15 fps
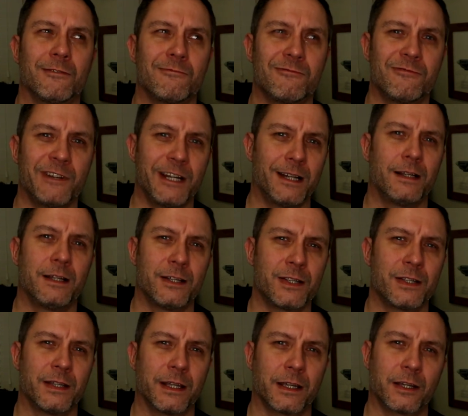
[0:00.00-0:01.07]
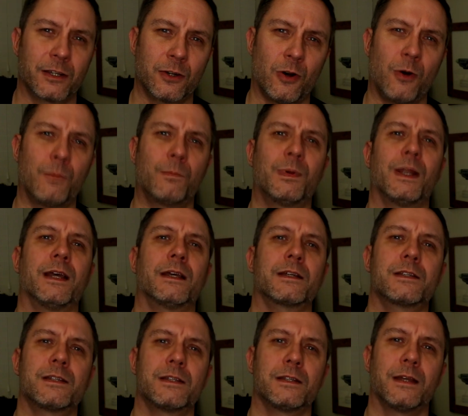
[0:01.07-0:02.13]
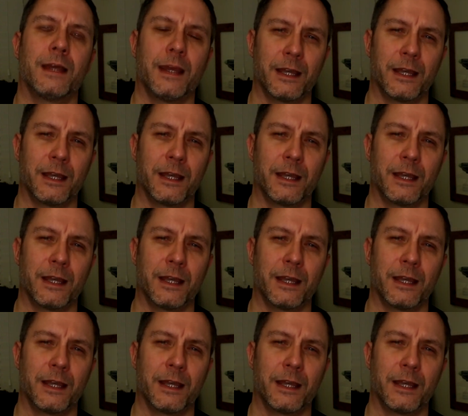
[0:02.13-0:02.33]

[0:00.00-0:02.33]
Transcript: realistic, complex